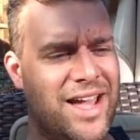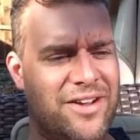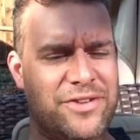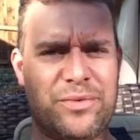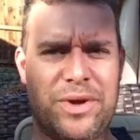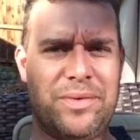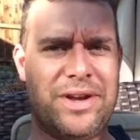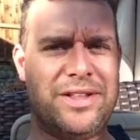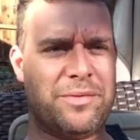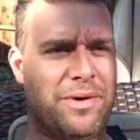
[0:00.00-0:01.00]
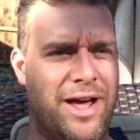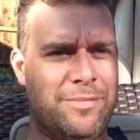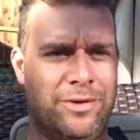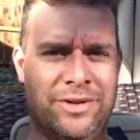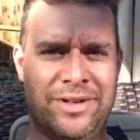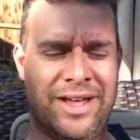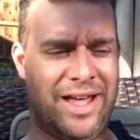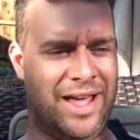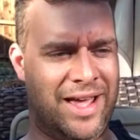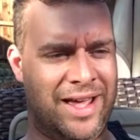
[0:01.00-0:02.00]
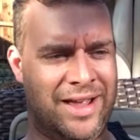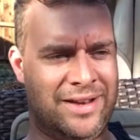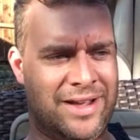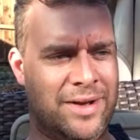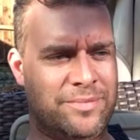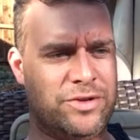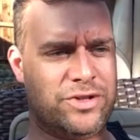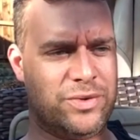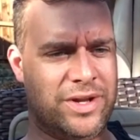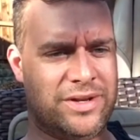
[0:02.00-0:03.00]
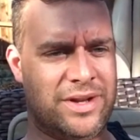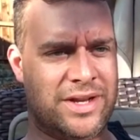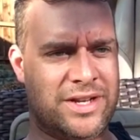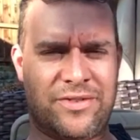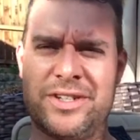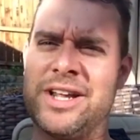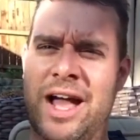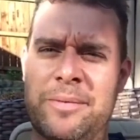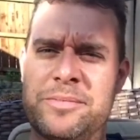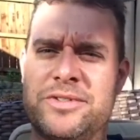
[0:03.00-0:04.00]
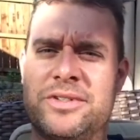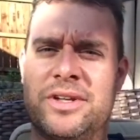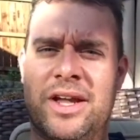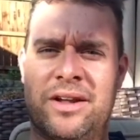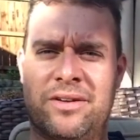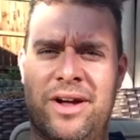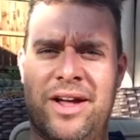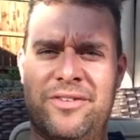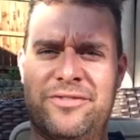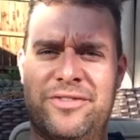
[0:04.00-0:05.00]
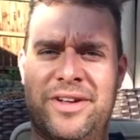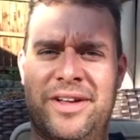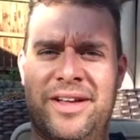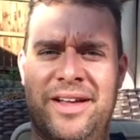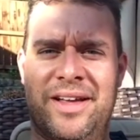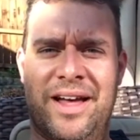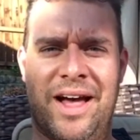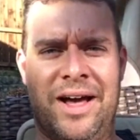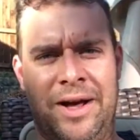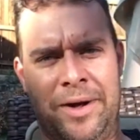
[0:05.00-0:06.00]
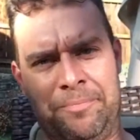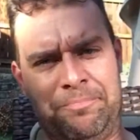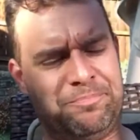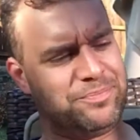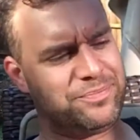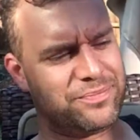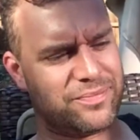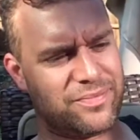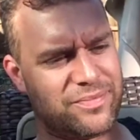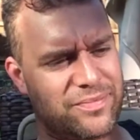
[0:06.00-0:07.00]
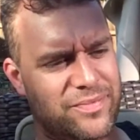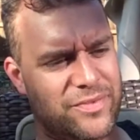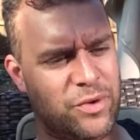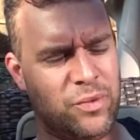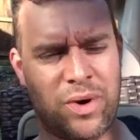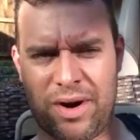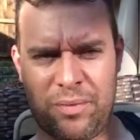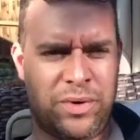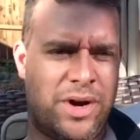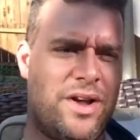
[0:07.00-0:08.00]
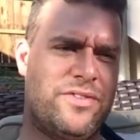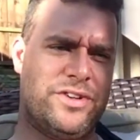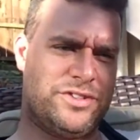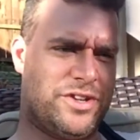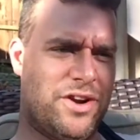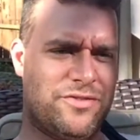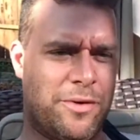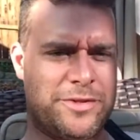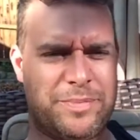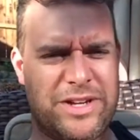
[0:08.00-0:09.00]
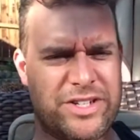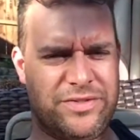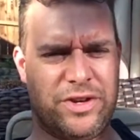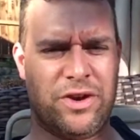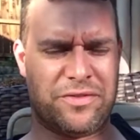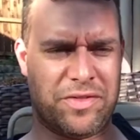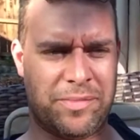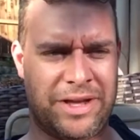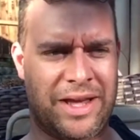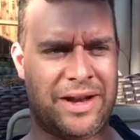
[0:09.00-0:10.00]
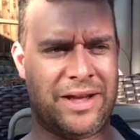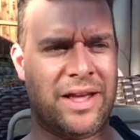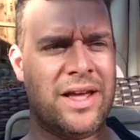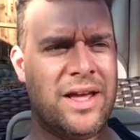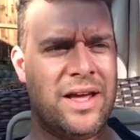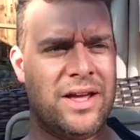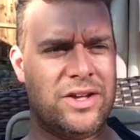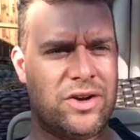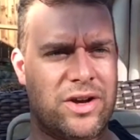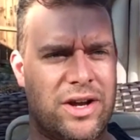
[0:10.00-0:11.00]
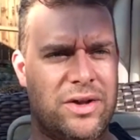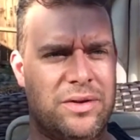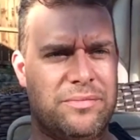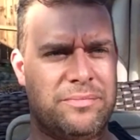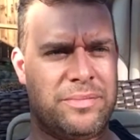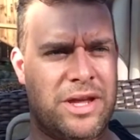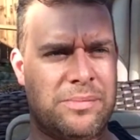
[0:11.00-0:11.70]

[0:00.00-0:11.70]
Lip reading: Yeah, if you're rereading the Bible and you do it at different times in your life, um, wherever you start from, especially if you go from the beginning, you're gonna be